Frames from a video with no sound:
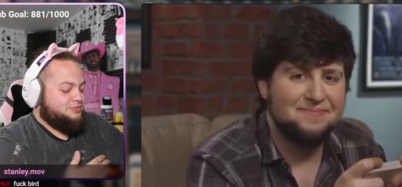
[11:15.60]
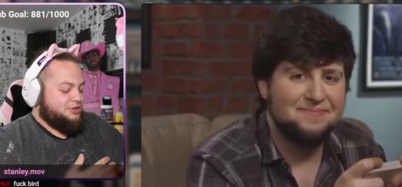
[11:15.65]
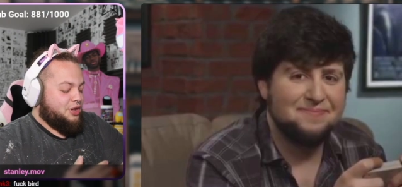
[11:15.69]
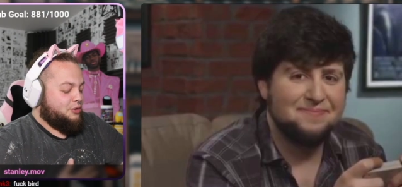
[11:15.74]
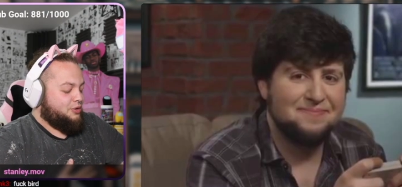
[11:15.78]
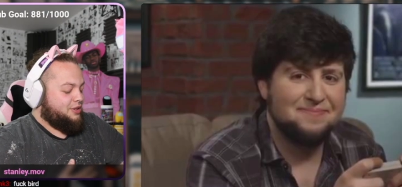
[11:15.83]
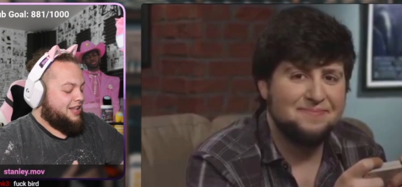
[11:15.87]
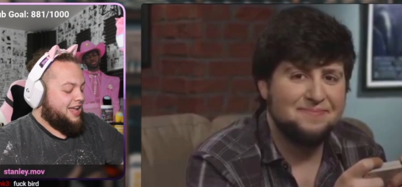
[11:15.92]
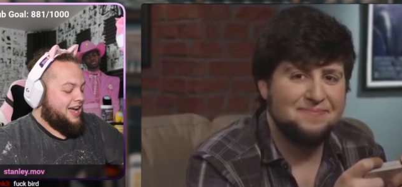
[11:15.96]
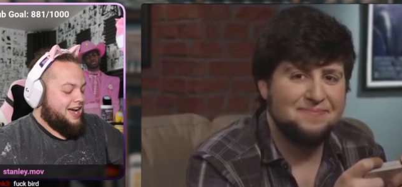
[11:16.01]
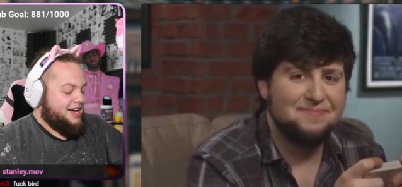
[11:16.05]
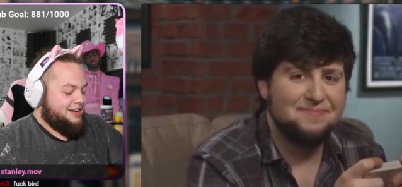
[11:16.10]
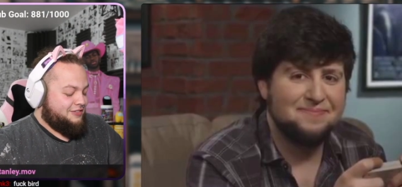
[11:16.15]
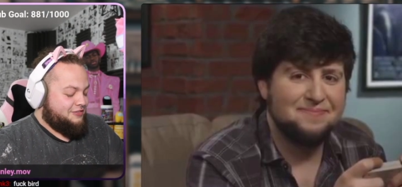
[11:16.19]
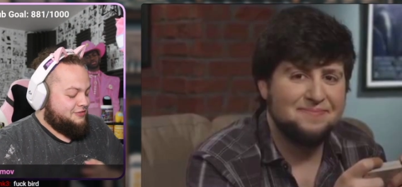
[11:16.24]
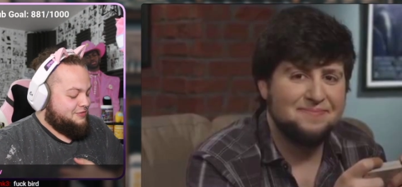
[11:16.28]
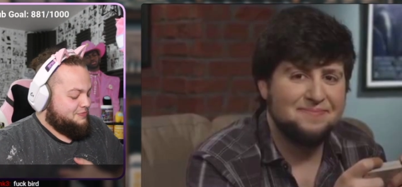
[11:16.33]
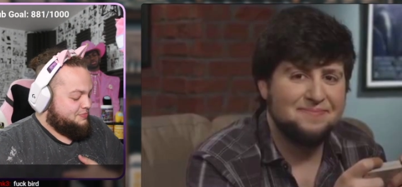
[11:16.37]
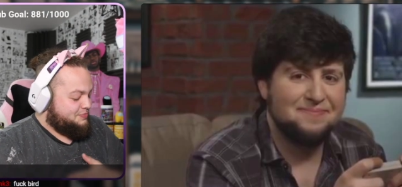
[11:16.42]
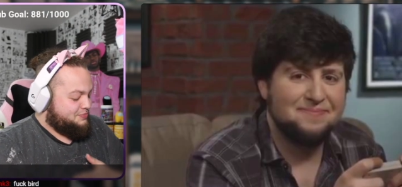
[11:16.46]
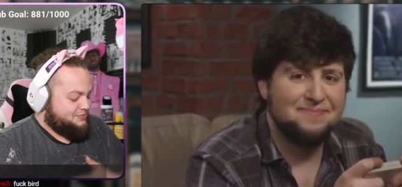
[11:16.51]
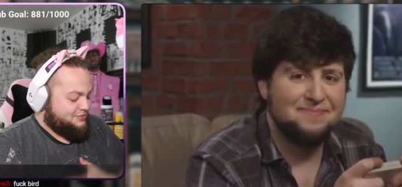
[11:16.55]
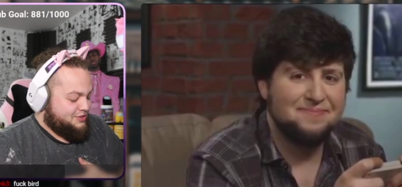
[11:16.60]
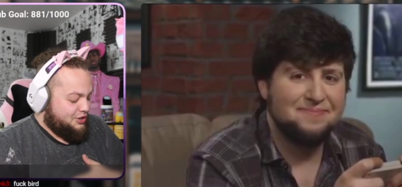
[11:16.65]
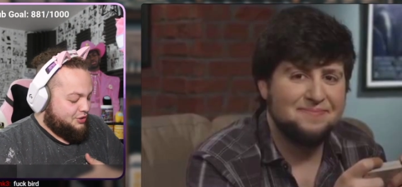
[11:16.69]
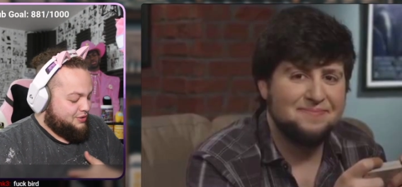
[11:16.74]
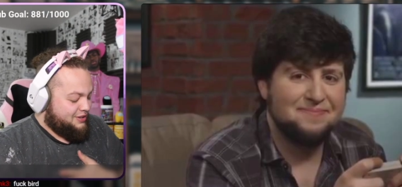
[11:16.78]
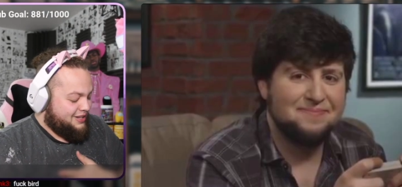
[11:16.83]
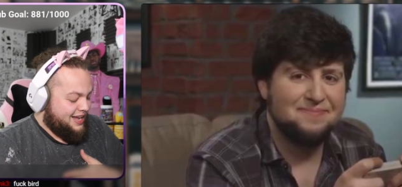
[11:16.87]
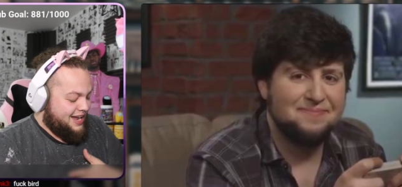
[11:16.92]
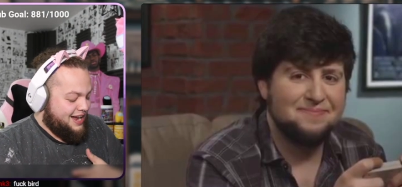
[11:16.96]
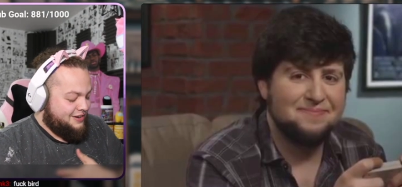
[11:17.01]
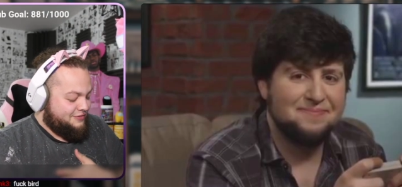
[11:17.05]
Speaker 1: Don't laugh.
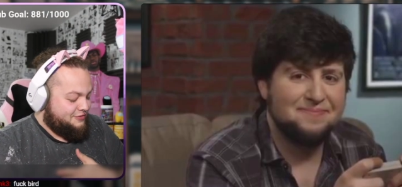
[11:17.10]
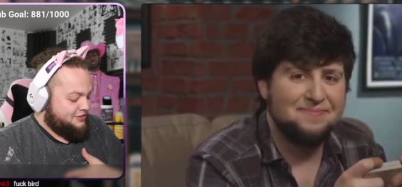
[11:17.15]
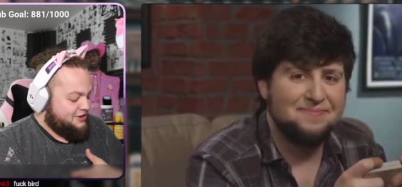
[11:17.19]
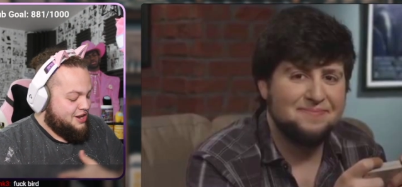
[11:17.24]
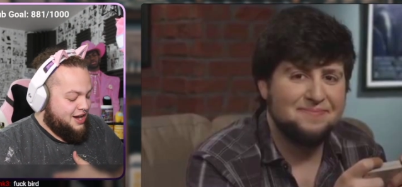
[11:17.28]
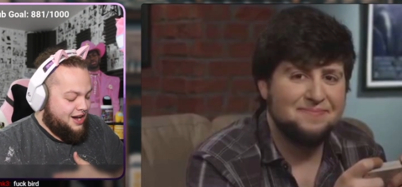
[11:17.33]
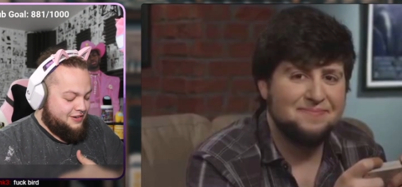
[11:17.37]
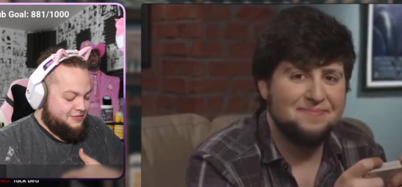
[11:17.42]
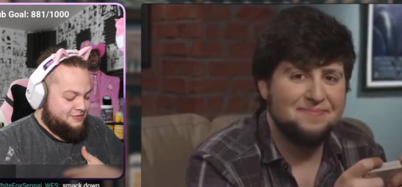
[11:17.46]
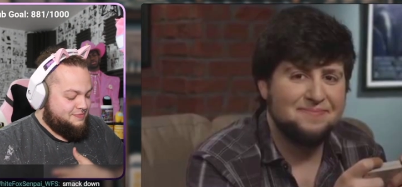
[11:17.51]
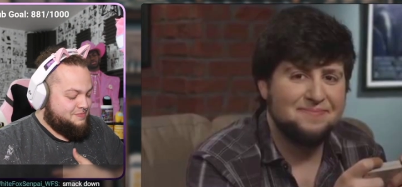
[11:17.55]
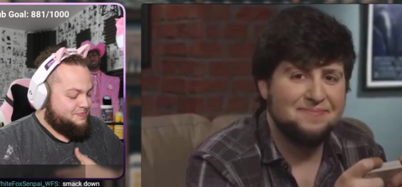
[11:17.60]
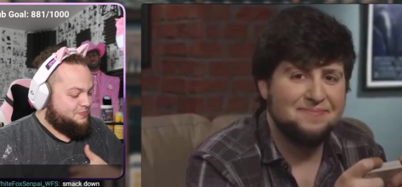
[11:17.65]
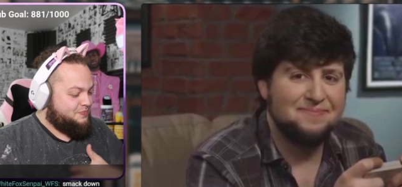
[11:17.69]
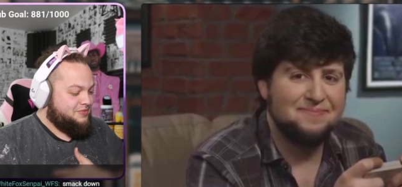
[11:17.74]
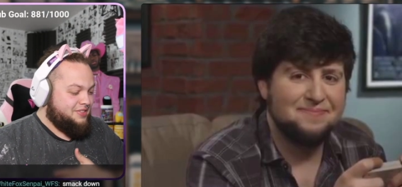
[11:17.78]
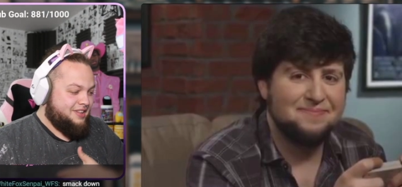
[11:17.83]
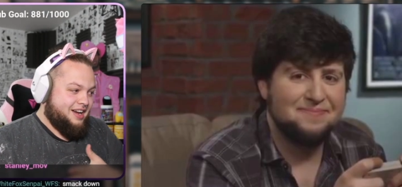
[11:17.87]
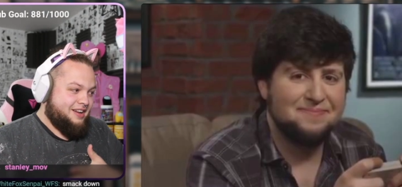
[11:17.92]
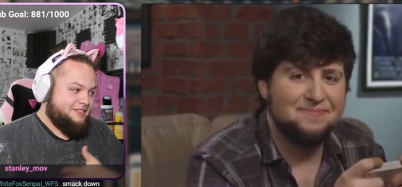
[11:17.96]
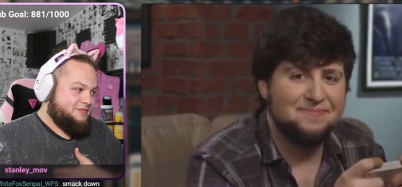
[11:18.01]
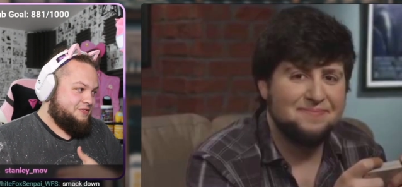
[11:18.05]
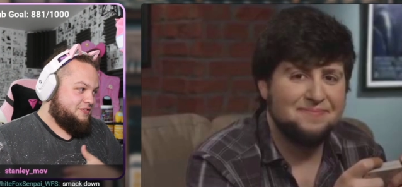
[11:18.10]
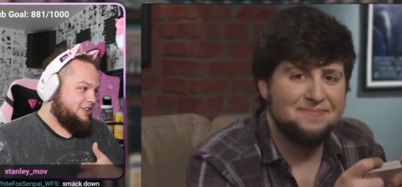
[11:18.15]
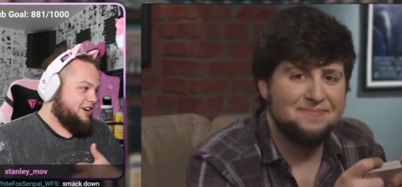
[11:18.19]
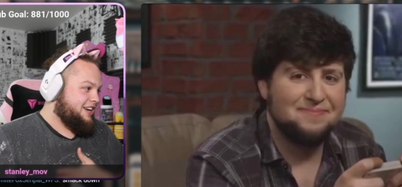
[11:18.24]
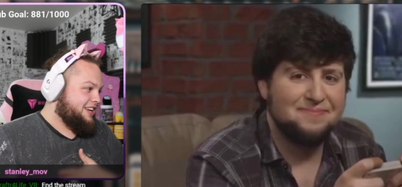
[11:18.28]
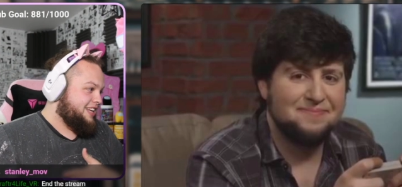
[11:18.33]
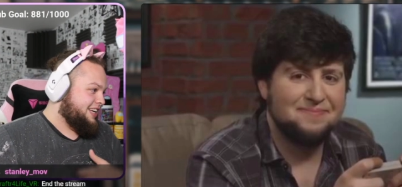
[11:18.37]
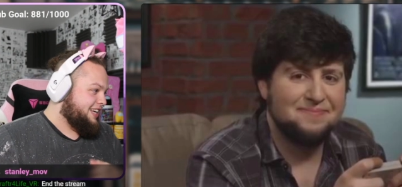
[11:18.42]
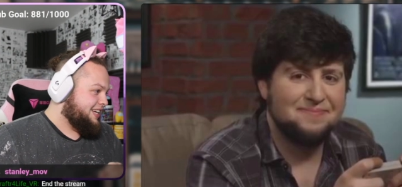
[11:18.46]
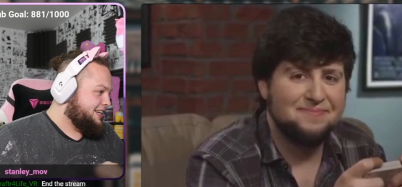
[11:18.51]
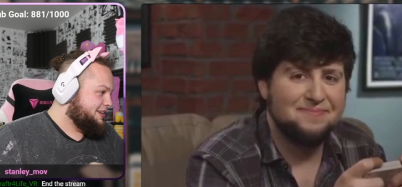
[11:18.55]
Don't laugh. Not. Not
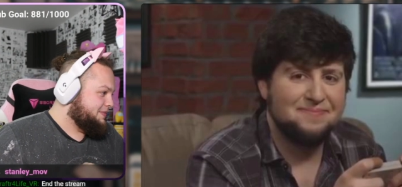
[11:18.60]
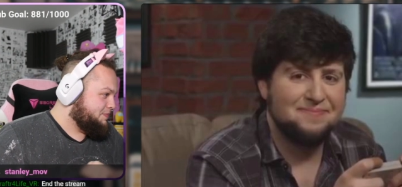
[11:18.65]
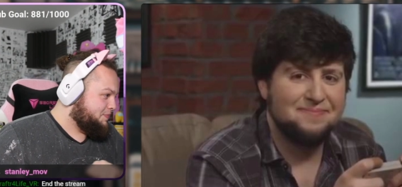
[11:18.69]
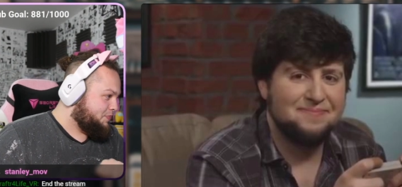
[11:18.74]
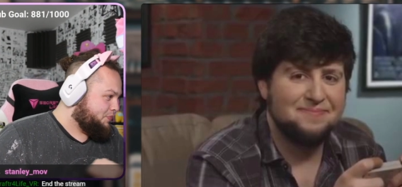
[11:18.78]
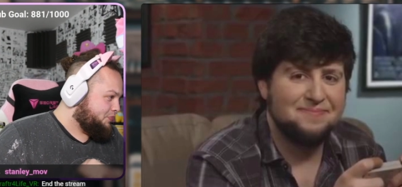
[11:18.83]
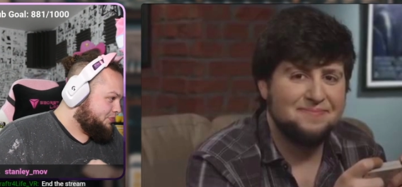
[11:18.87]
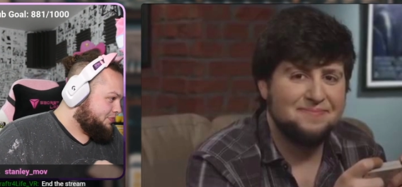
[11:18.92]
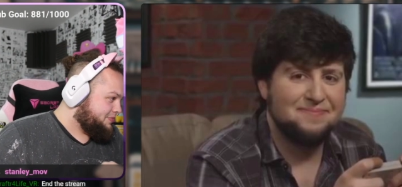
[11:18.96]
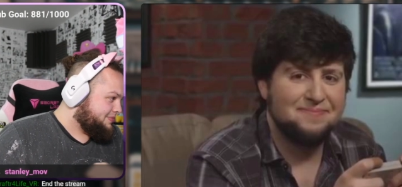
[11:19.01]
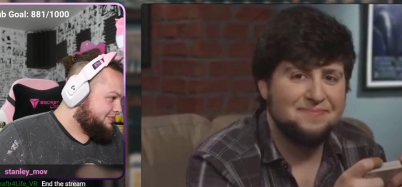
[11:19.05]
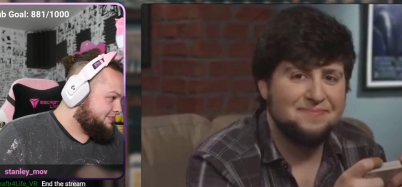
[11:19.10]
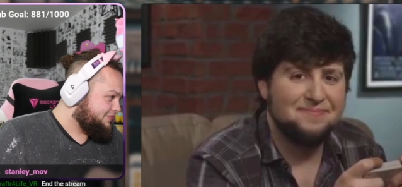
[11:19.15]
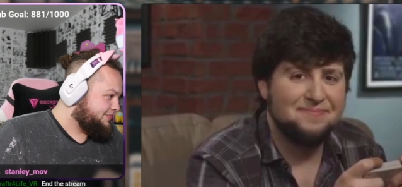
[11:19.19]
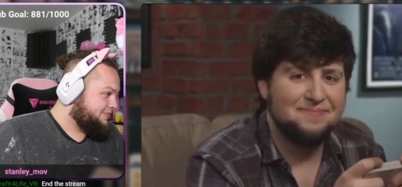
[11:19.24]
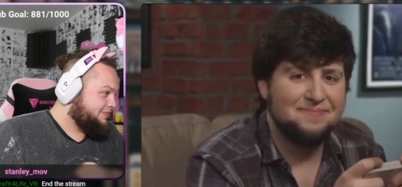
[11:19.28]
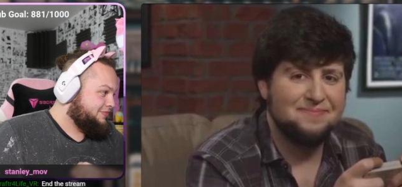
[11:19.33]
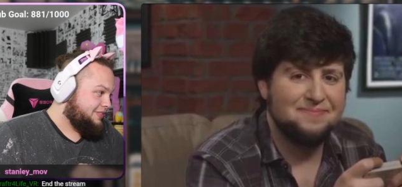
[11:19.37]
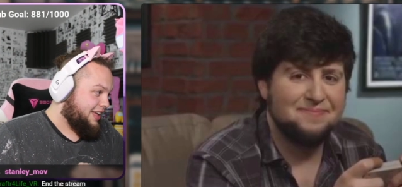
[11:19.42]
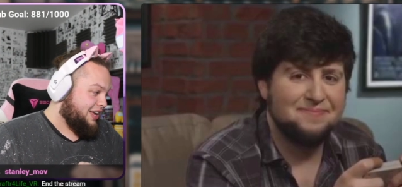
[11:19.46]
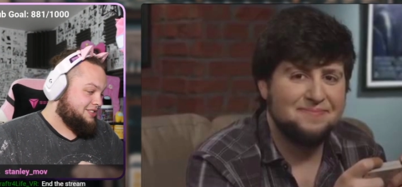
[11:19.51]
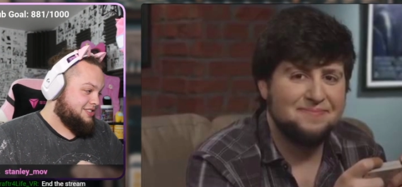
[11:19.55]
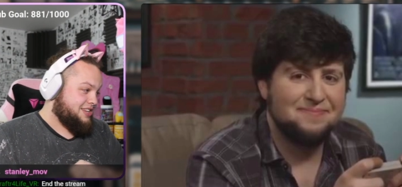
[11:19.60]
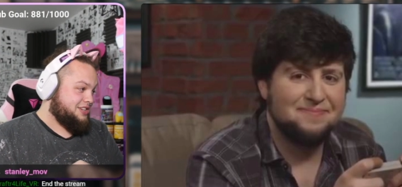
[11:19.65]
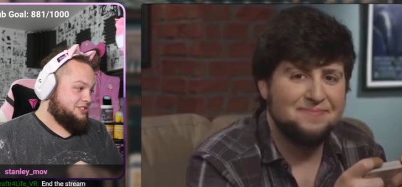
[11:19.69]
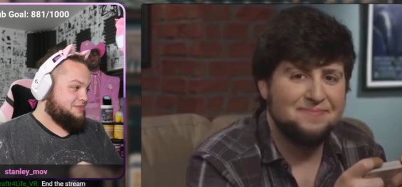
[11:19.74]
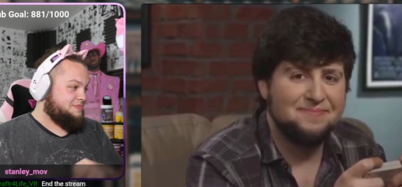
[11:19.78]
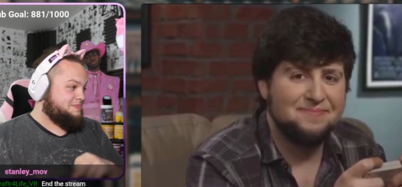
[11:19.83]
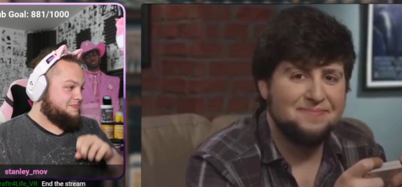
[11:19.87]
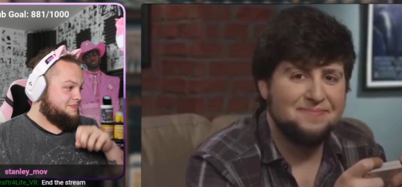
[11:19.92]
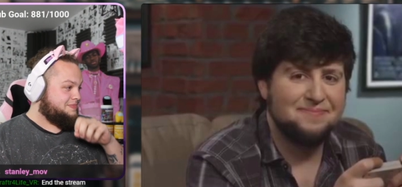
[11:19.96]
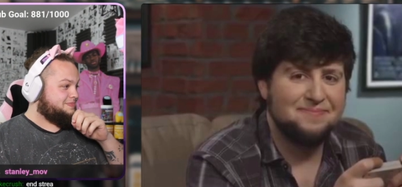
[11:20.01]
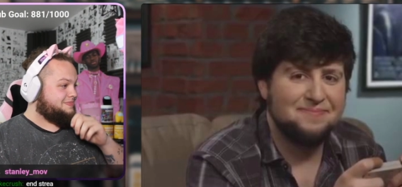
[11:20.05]
funny. That's
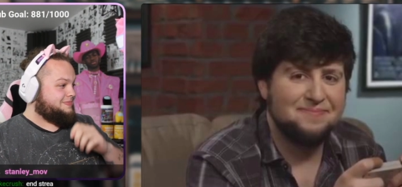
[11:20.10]
actually.